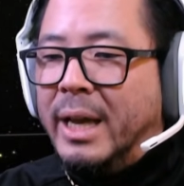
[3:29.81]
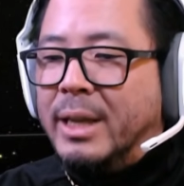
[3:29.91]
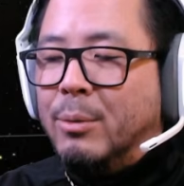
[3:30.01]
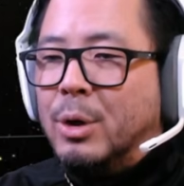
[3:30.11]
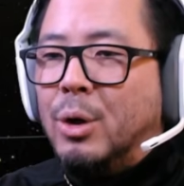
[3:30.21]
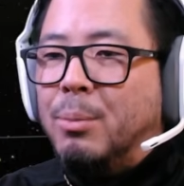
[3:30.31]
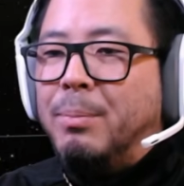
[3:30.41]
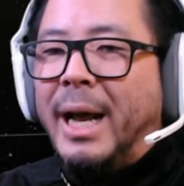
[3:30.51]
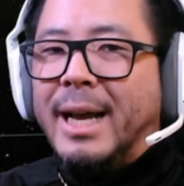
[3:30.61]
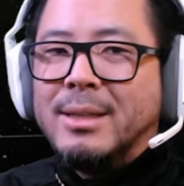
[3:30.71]
you will go
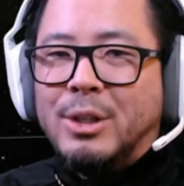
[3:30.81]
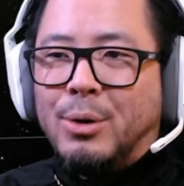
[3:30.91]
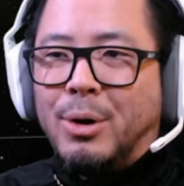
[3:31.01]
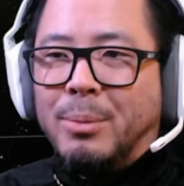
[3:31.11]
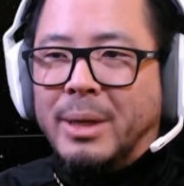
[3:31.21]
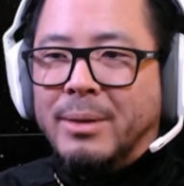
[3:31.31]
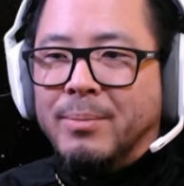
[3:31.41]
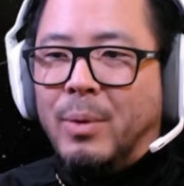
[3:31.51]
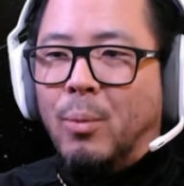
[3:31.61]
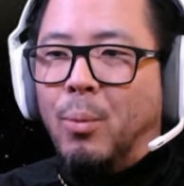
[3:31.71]
back to Kerbin.
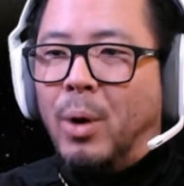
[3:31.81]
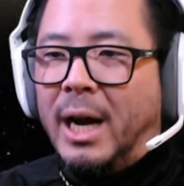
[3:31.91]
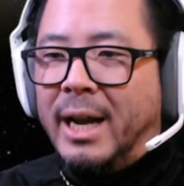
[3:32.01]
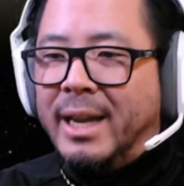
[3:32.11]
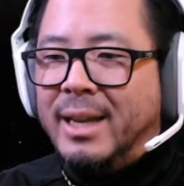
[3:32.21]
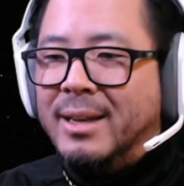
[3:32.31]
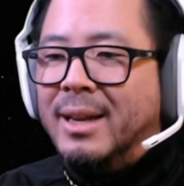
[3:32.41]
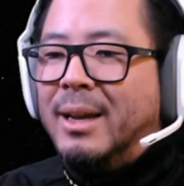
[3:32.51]
Why?